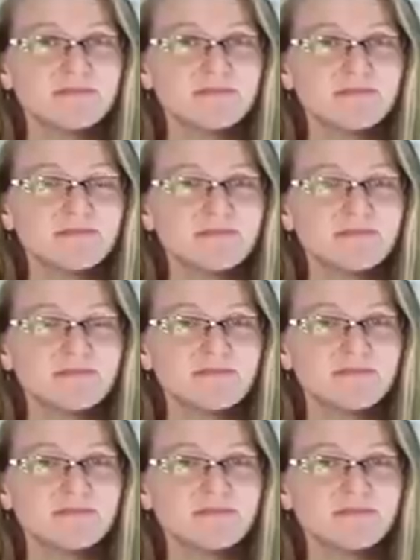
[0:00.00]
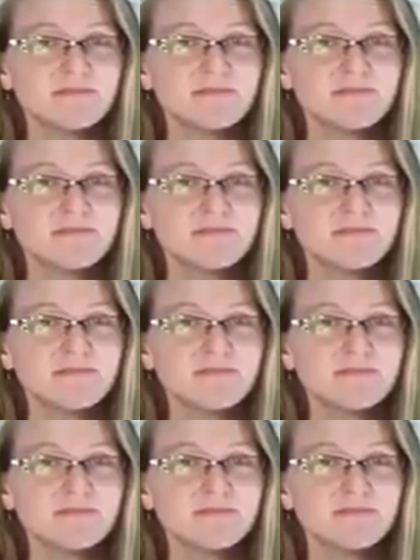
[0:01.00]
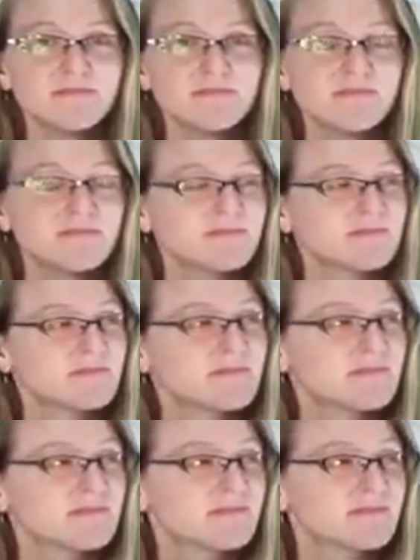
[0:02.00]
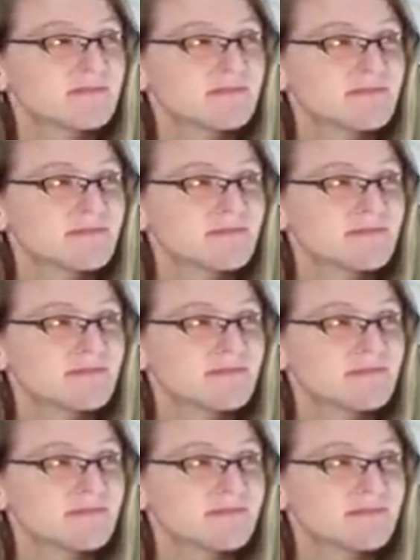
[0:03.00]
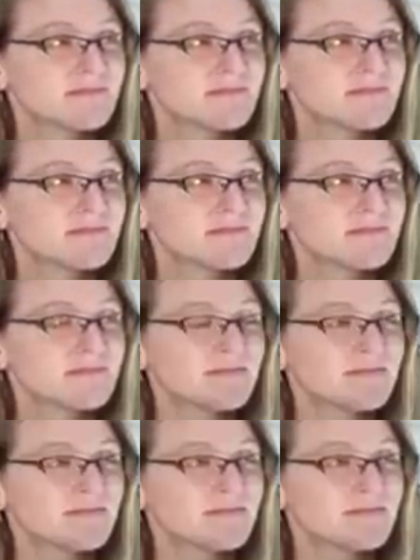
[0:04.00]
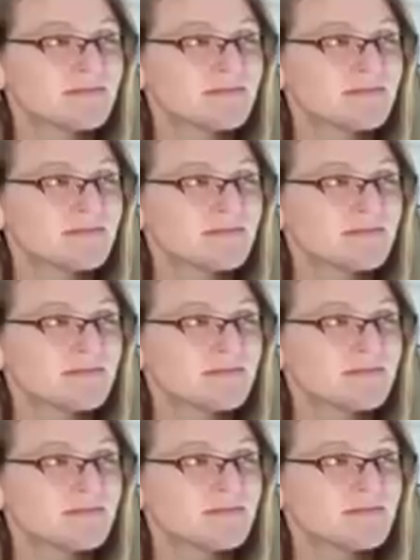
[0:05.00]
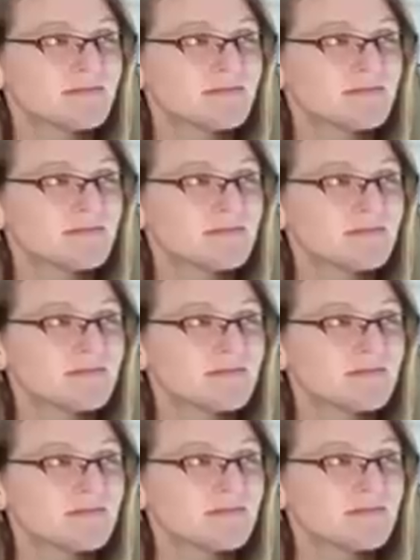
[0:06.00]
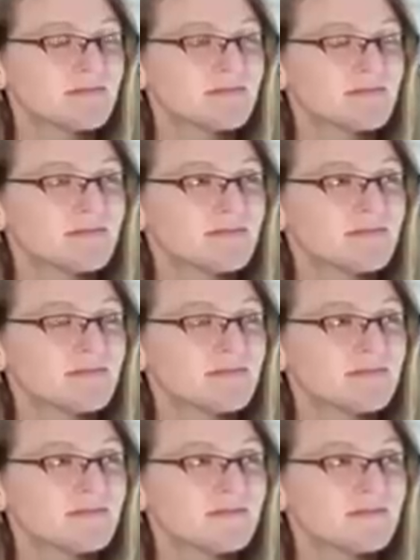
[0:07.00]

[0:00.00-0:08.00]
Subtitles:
[no speech]